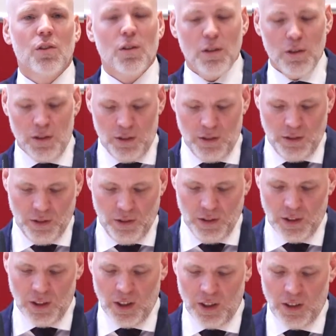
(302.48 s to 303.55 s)
Google.
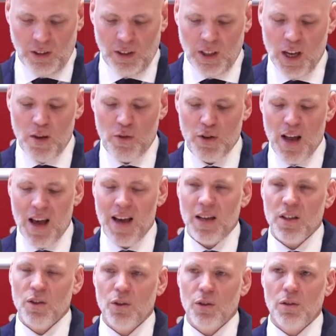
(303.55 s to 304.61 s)
They have an
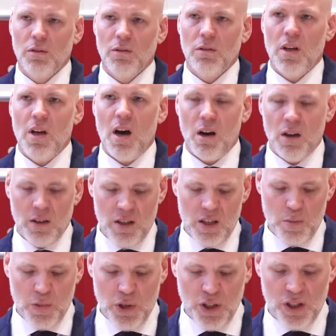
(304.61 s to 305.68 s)
annual
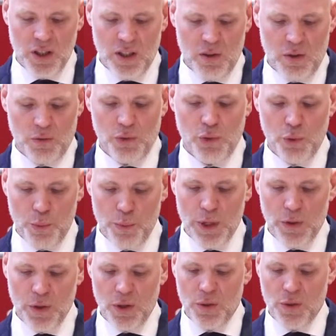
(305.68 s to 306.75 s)
R&D budget of $2
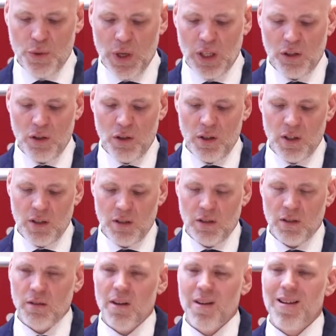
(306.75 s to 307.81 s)
billion
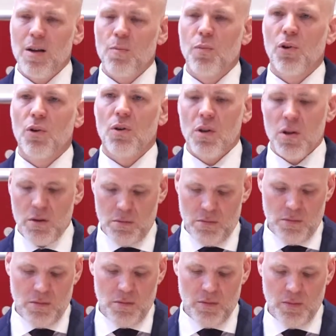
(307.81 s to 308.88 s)
and employ
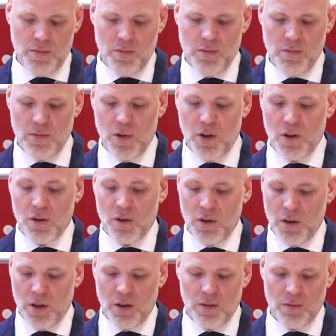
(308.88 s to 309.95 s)

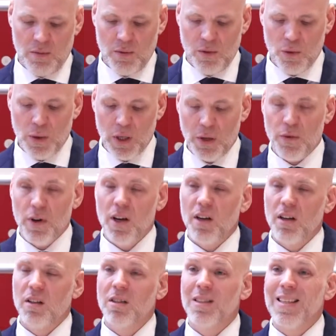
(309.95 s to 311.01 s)
according to what I
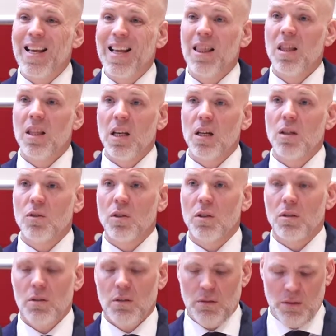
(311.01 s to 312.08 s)
read,
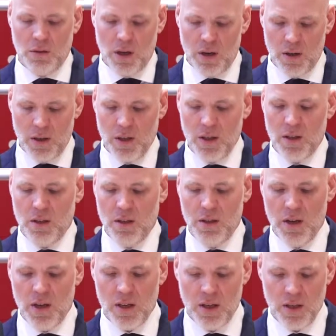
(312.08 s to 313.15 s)
10,000 R&D
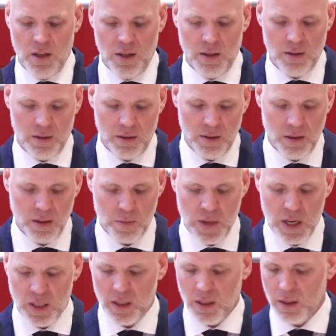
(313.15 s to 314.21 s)
engineers is an
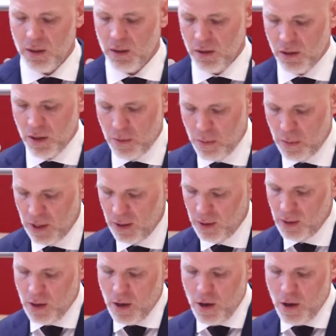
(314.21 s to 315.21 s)
amazing number.